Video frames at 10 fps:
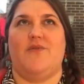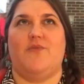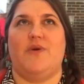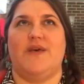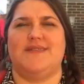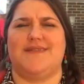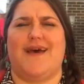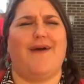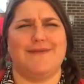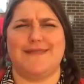was
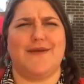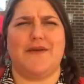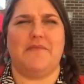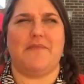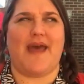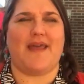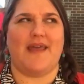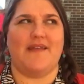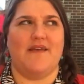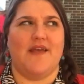looking back
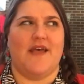at